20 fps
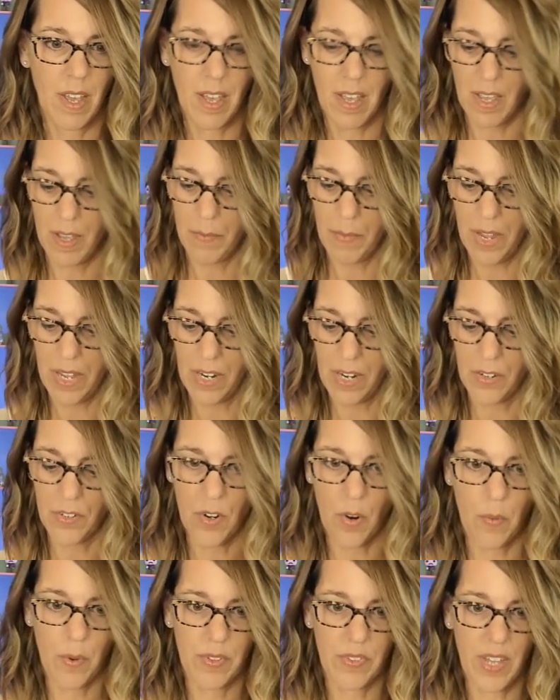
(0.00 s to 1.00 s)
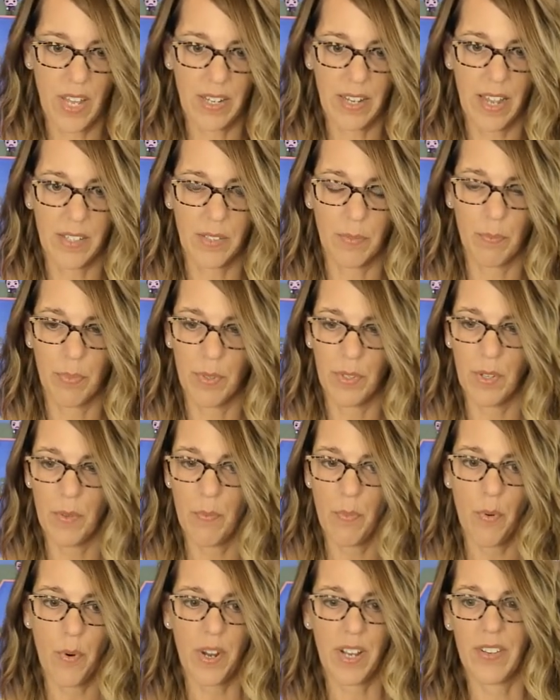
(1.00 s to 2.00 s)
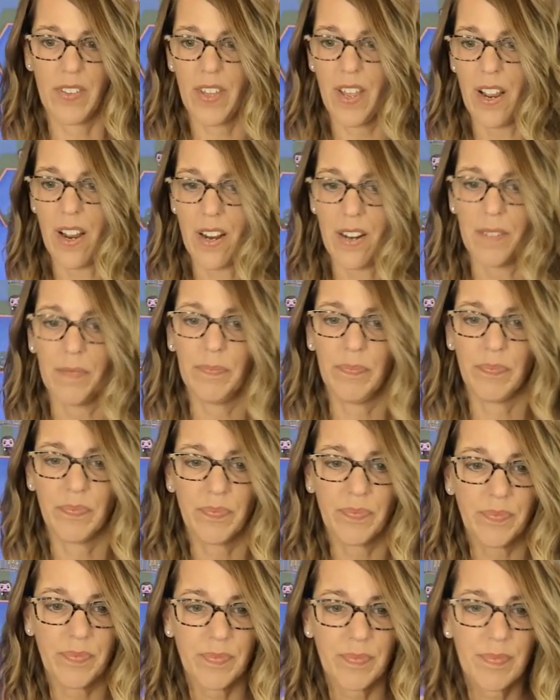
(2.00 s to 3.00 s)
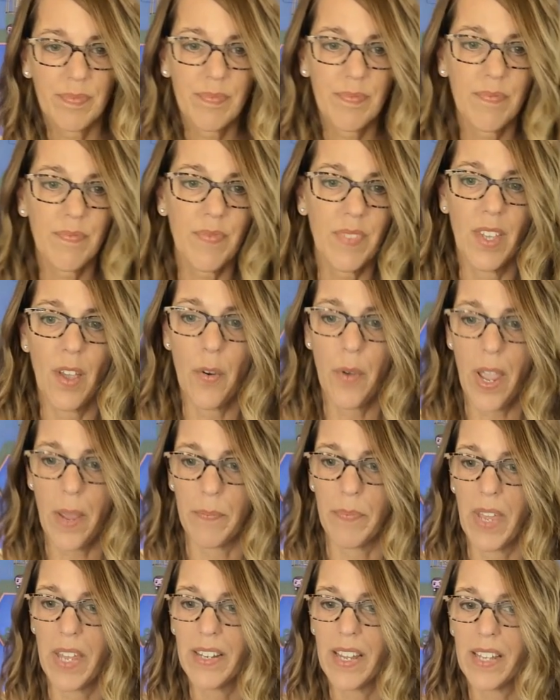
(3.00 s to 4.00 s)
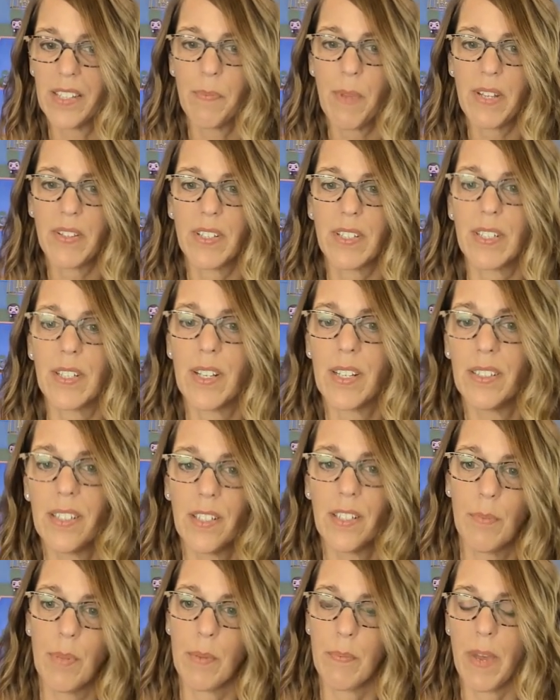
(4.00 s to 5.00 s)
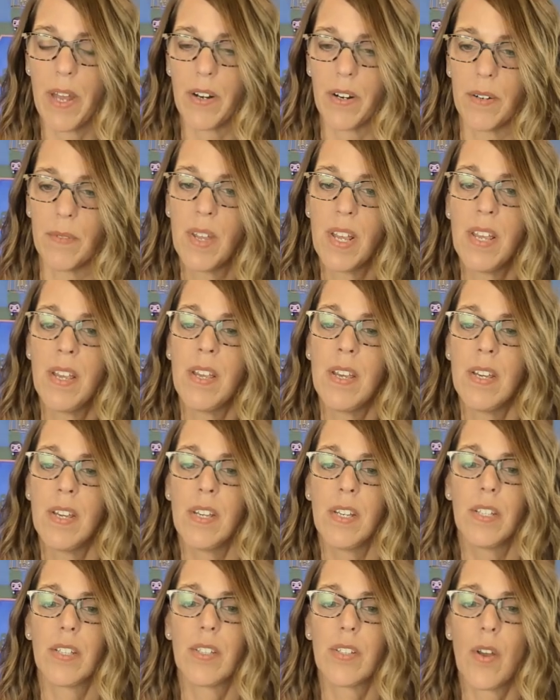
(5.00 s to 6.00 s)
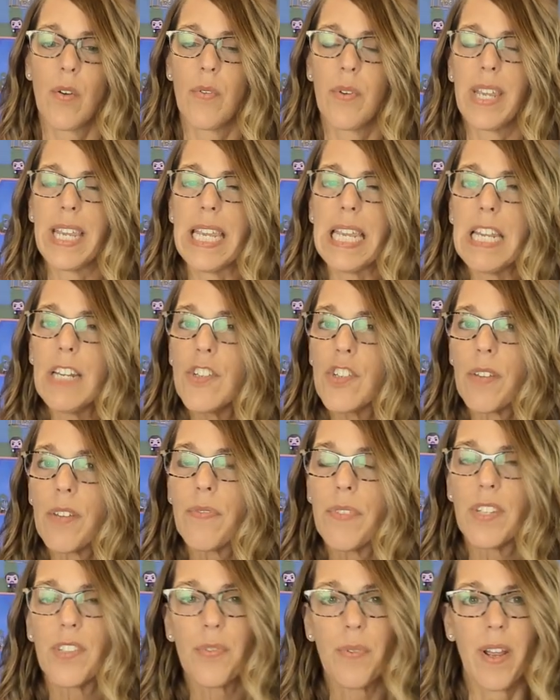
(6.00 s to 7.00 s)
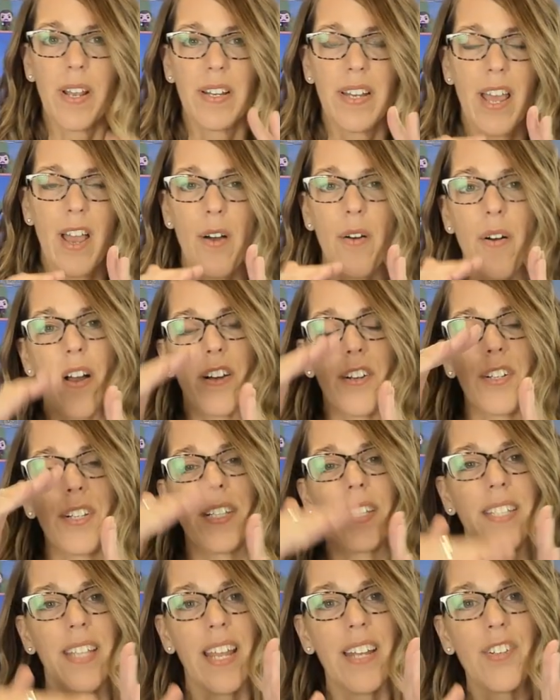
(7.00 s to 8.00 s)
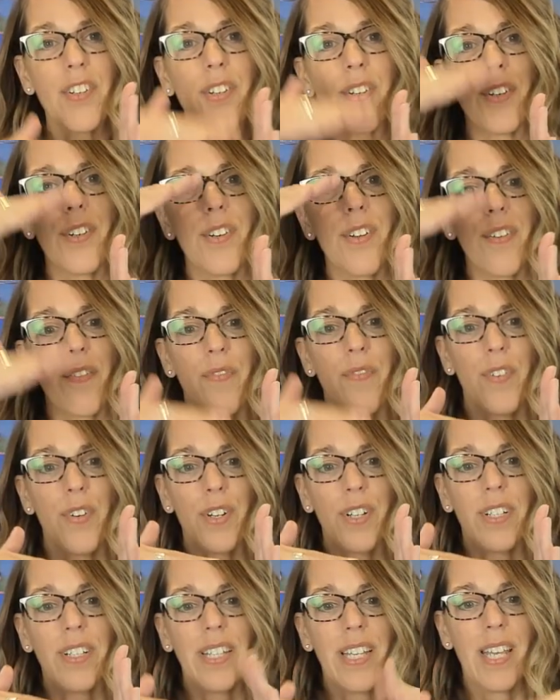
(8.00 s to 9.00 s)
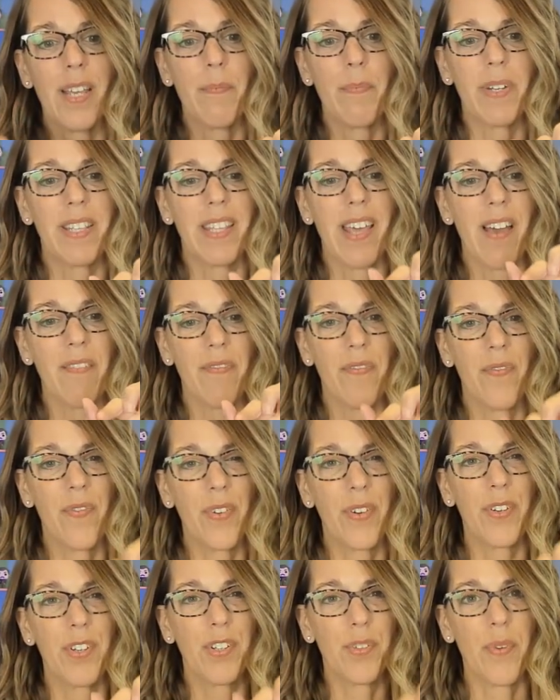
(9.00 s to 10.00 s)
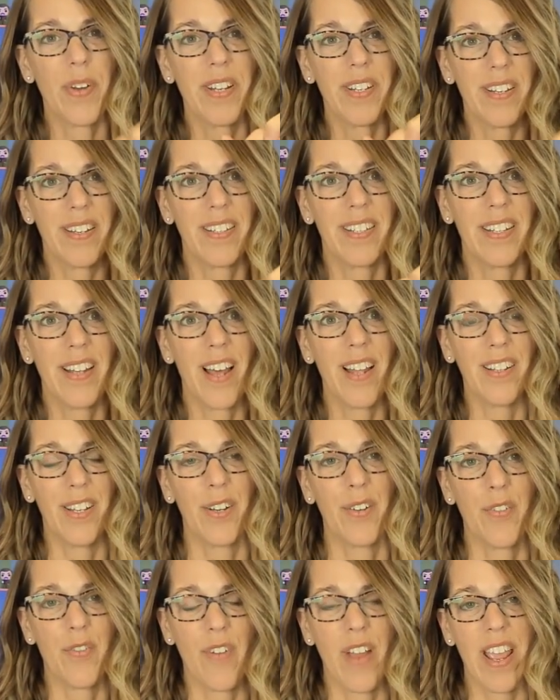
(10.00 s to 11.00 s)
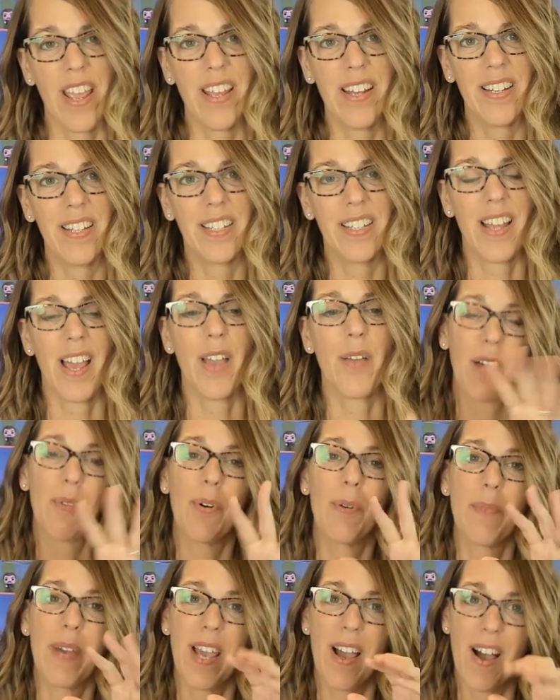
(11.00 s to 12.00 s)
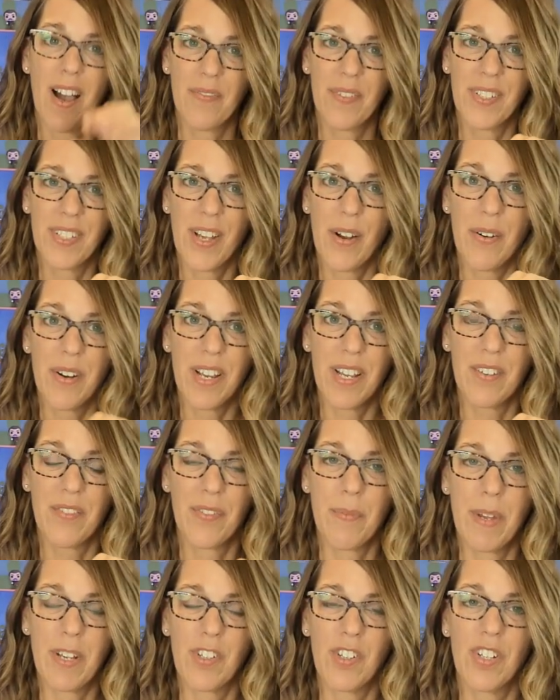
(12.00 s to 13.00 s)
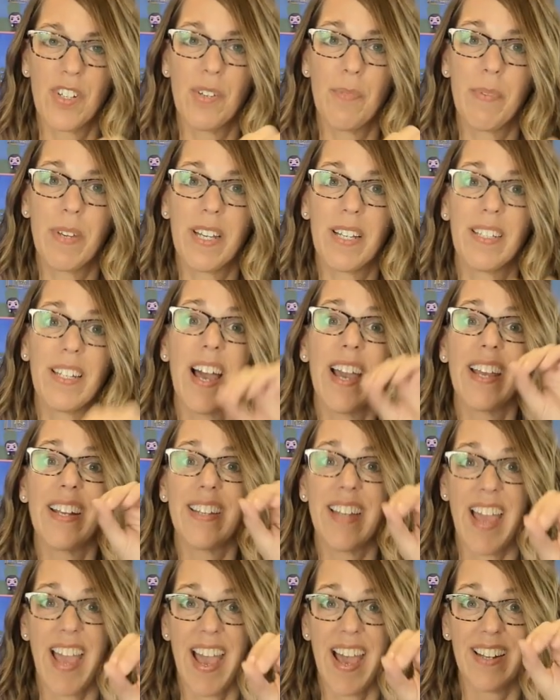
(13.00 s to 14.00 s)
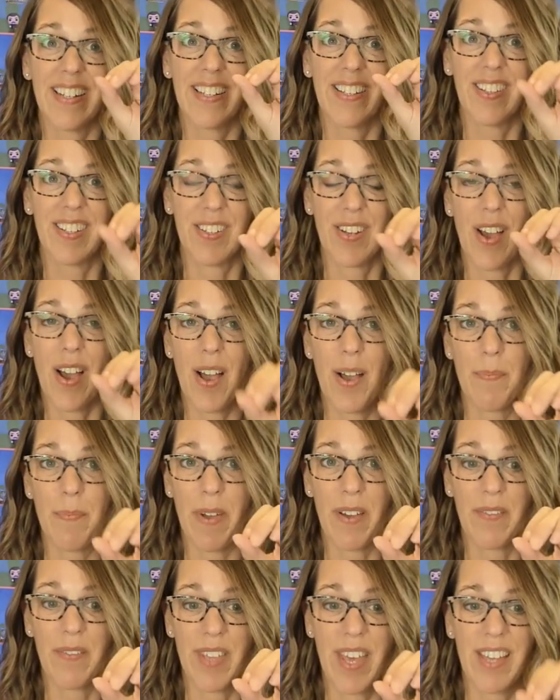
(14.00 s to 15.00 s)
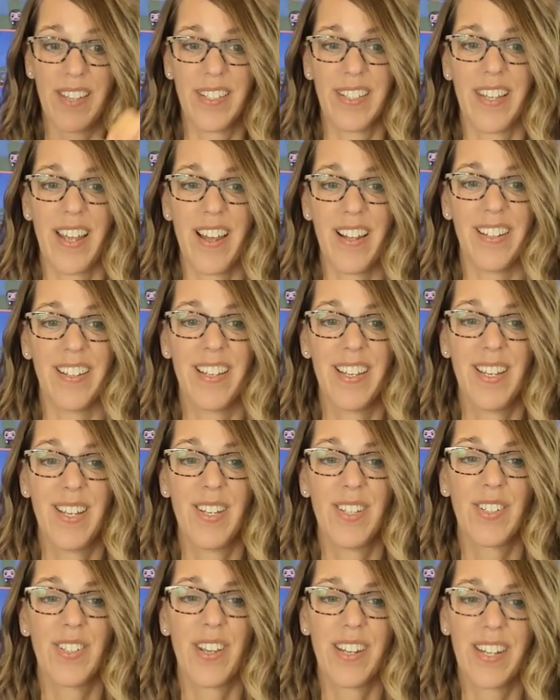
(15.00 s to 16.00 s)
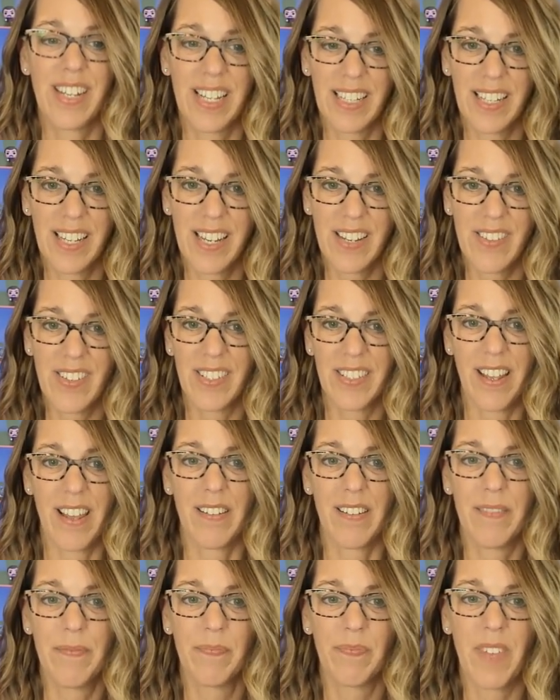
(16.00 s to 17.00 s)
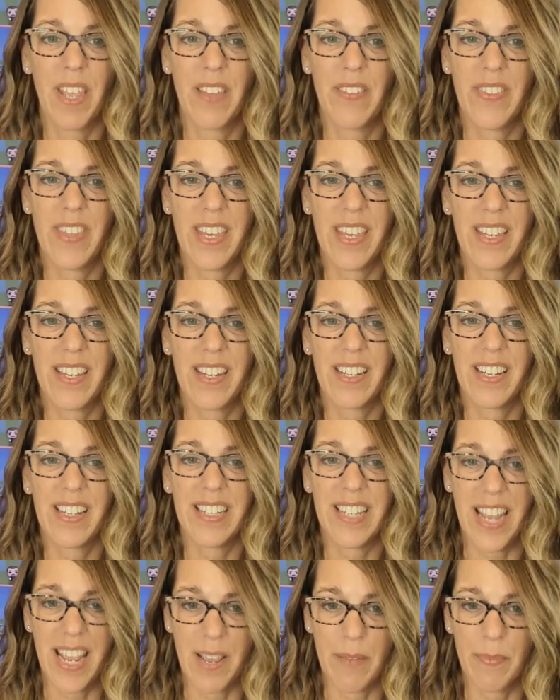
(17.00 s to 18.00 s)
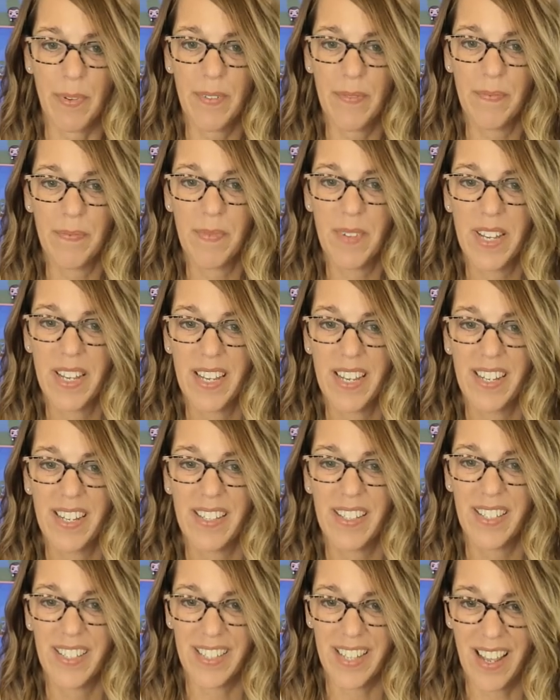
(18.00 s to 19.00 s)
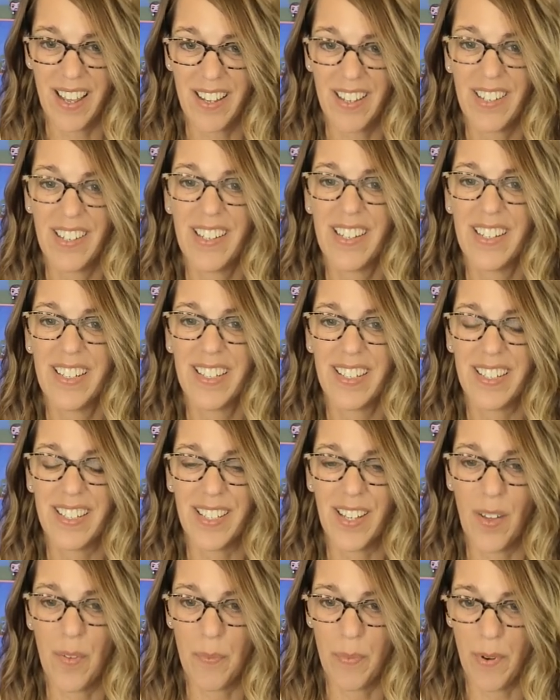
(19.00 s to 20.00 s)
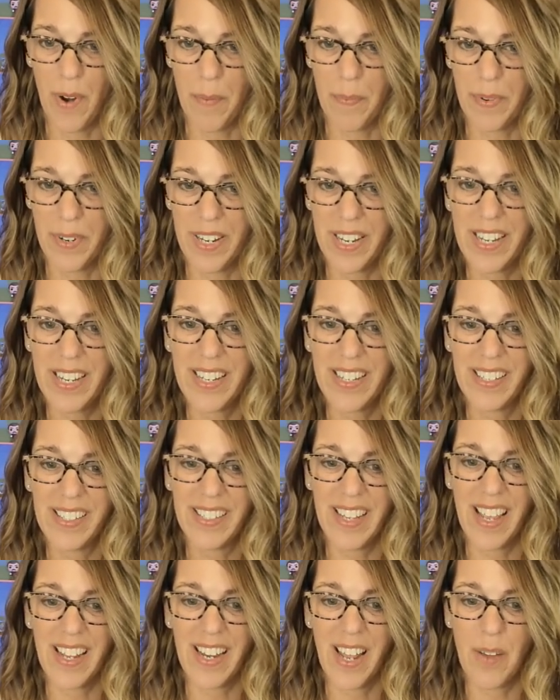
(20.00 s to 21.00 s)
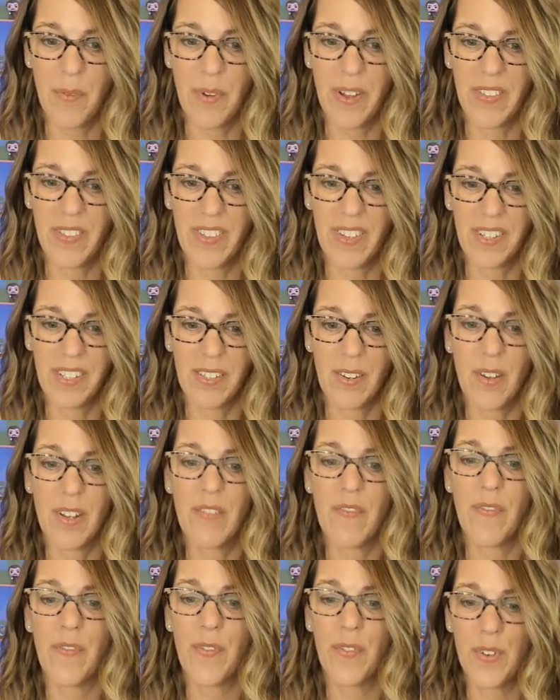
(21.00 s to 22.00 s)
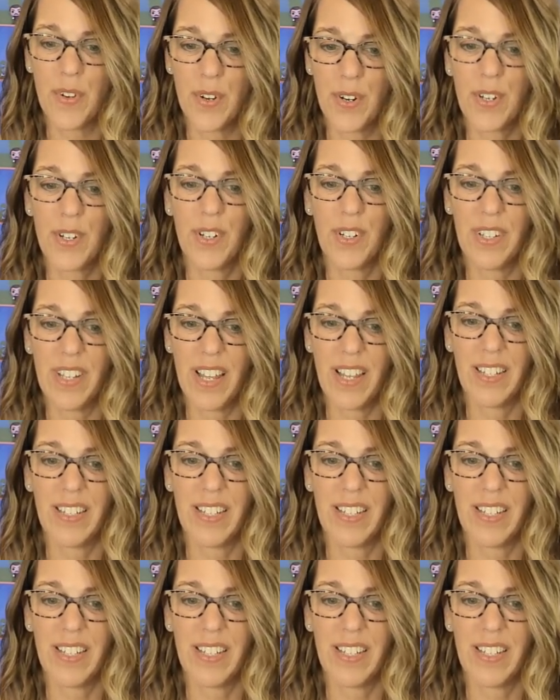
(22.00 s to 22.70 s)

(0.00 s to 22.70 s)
And I don't want that last bullet point there. Okay, and let's make this look a little bit better. So each of these right now are centered vertically, but that first one does not look great. I want my office hour information to be aligned at the top of that cell. So I'm going to click in the cell and then table, cell properties, and I want this vertical